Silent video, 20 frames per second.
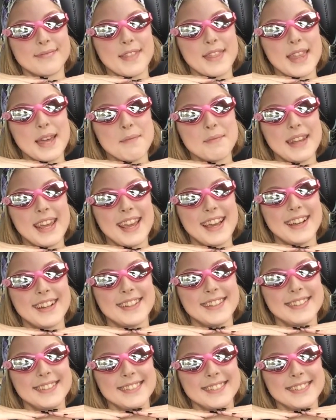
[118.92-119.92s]

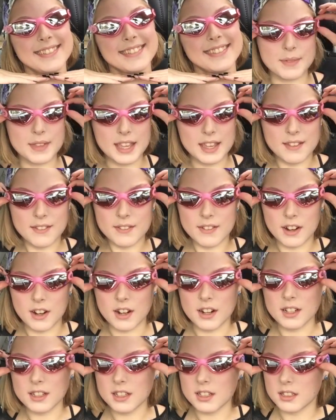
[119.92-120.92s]
Thumbnail. They
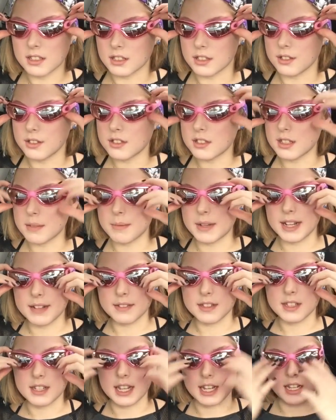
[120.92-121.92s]
are a little loose. I'm going to have
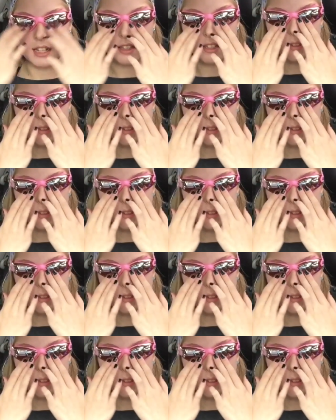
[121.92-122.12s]
to tighten